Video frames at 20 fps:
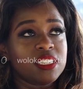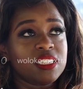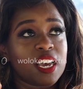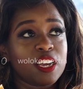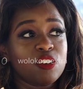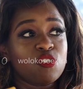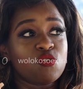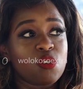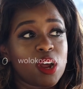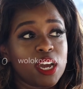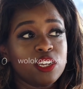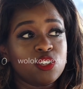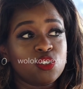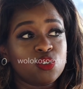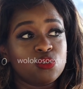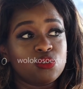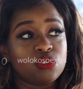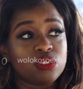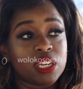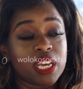as I tried
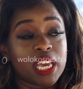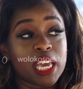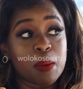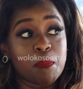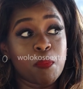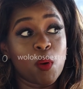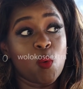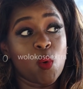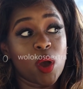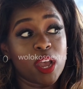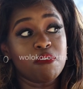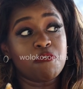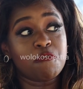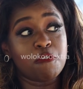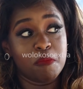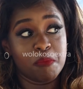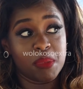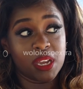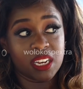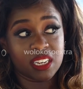to keep away
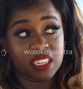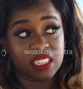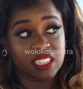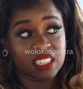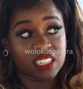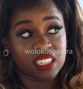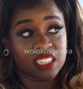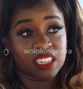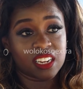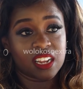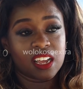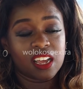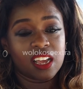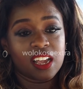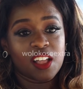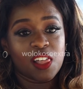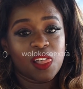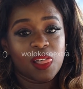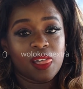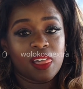from it,
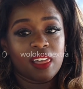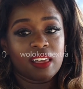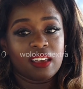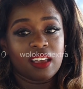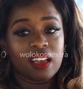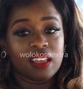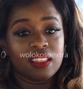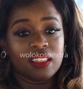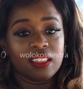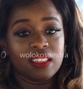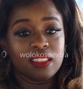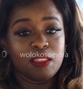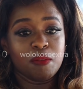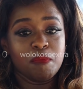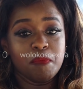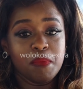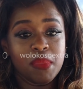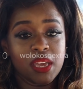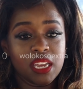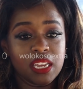the
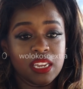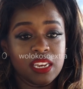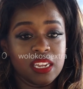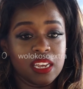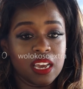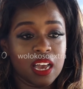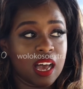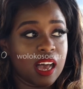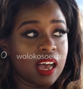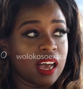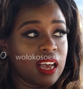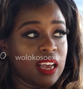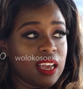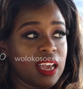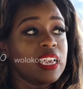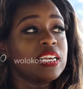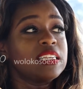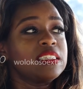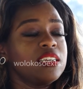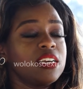media,
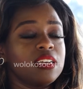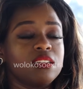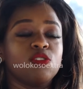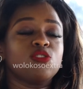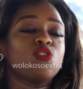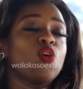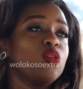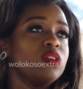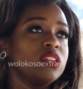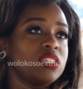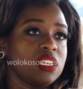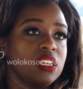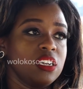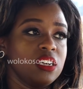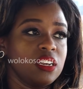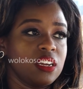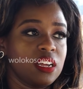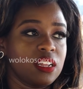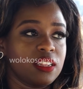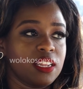not
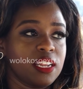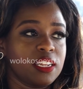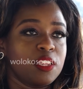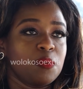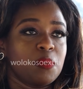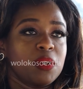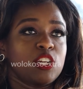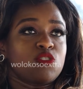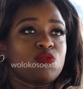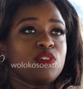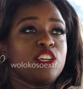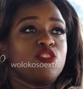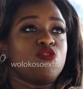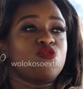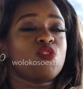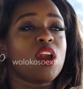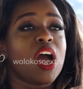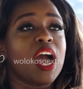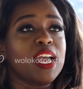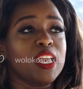haunting, they were literally
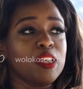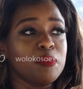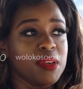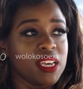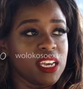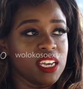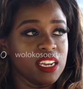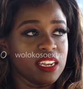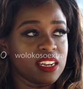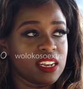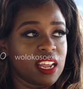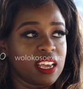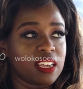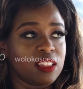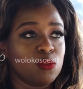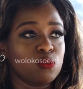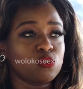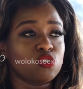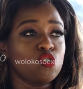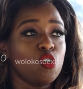dragging me in it. Like
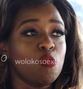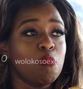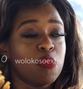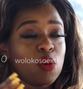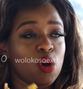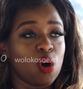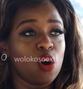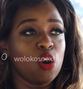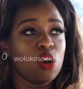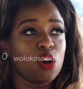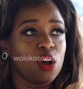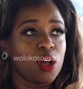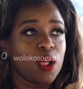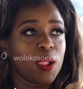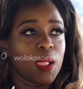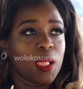there was no blog